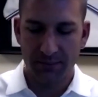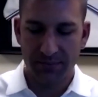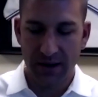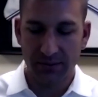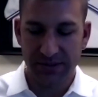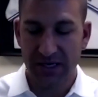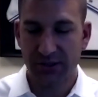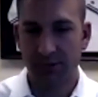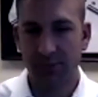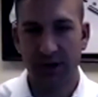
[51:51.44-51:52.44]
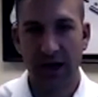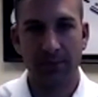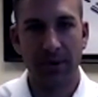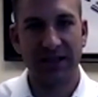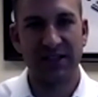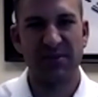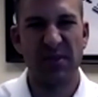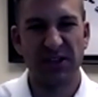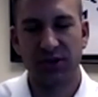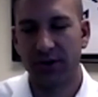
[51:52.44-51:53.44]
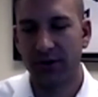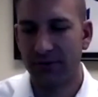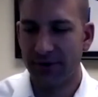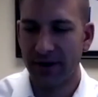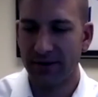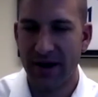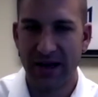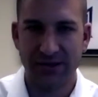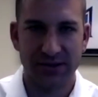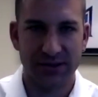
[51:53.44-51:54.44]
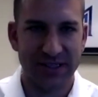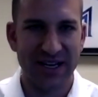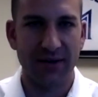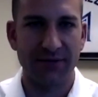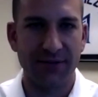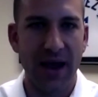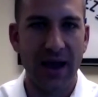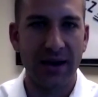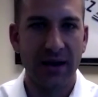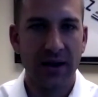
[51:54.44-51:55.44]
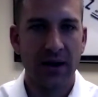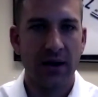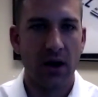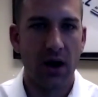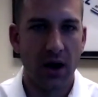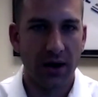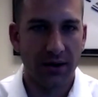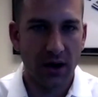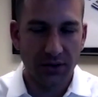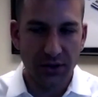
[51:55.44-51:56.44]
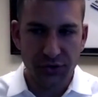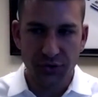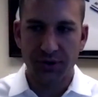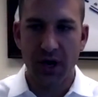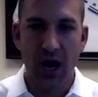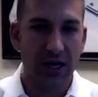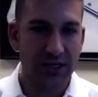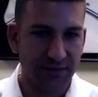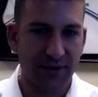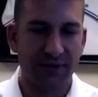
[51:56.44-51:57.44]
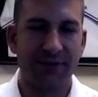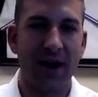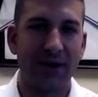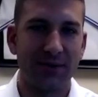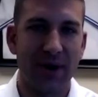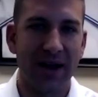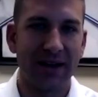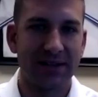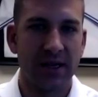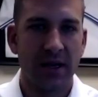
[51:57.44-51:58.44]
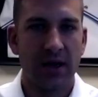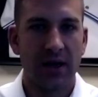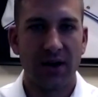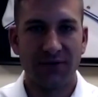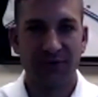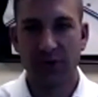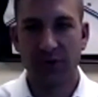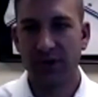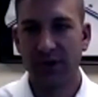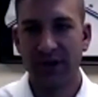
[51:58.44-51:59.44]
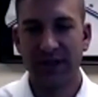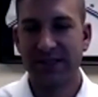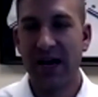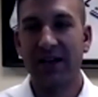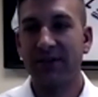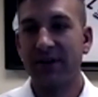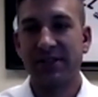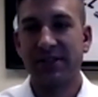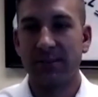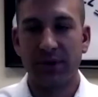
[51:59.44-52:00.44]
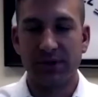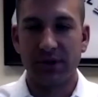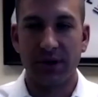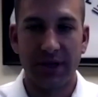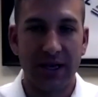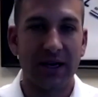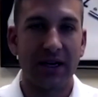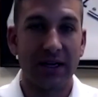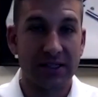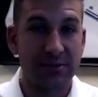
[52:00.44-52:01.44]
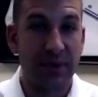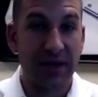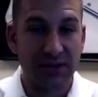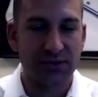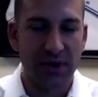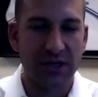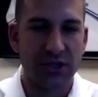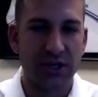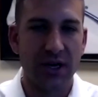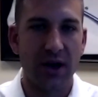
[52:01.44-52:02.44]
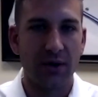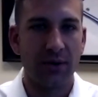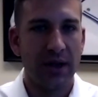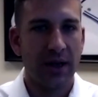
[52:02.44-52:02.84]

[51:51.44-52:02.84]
that was actually put out by Dimensional Fund Advisors, DFA, on the true cost of a fund, right? Is unfortunately, it's not even as simple as looking at an expense ratio,